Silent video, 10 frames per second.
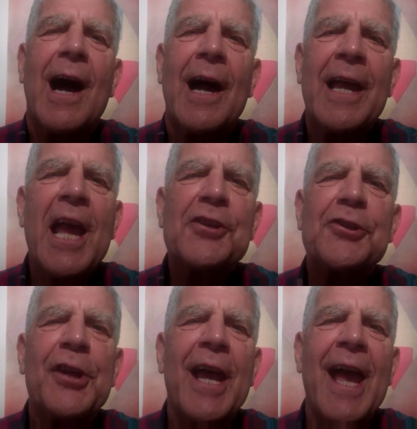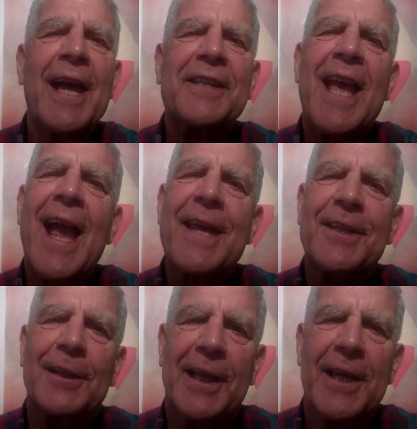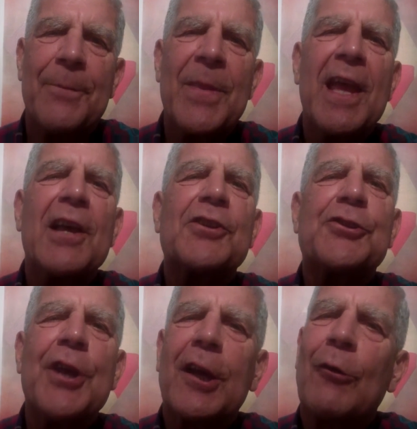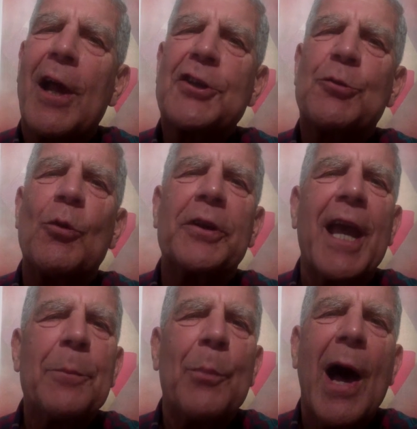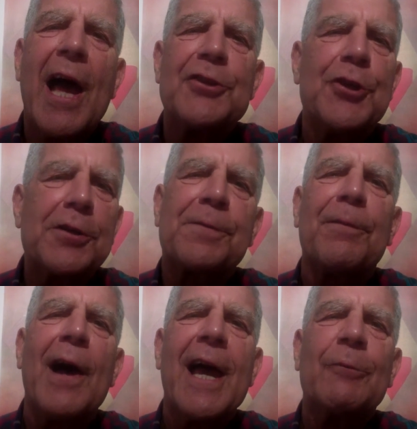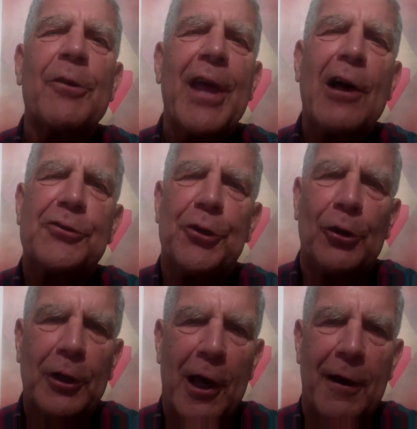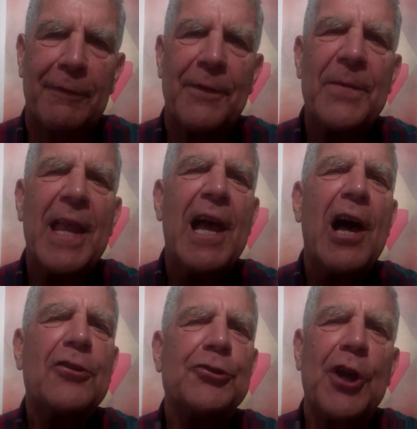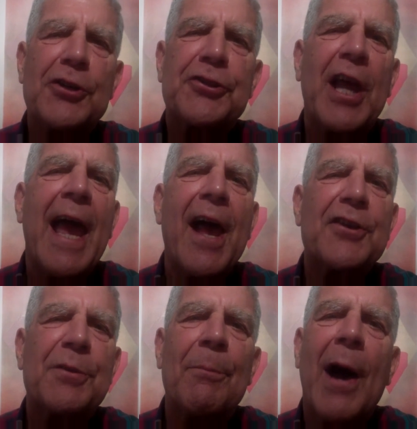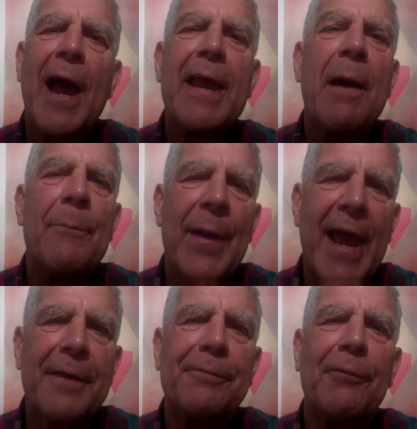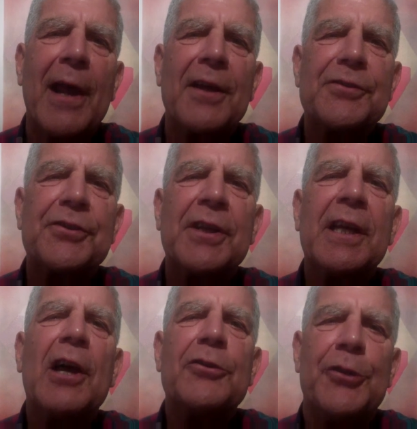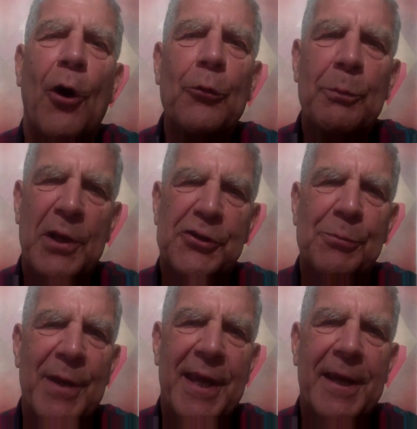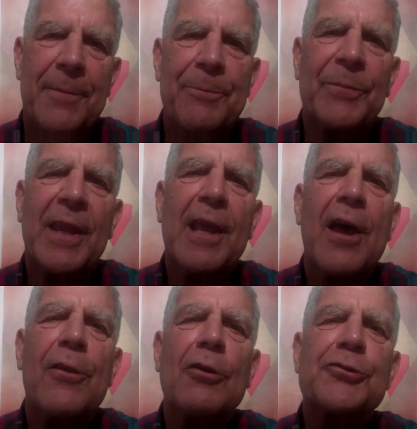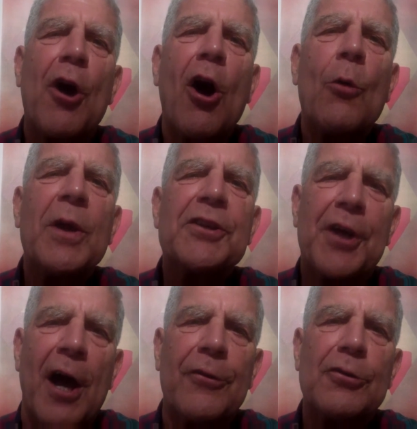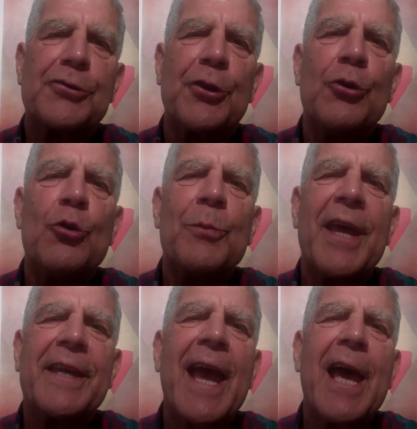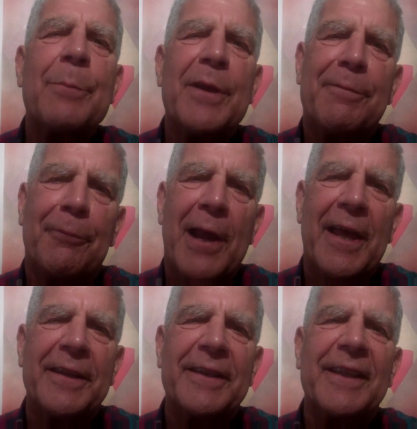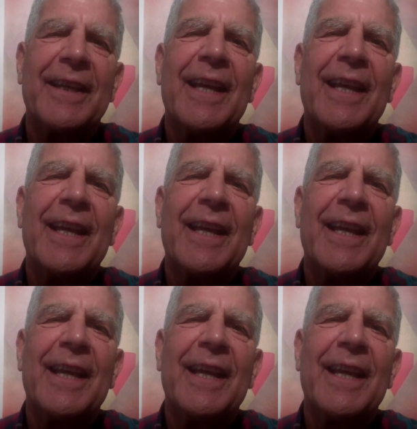I hasten to add candidly, cigarettes will get by just fine without your love, just as my bad friends don't miss me. There's always others to whom they can befriend,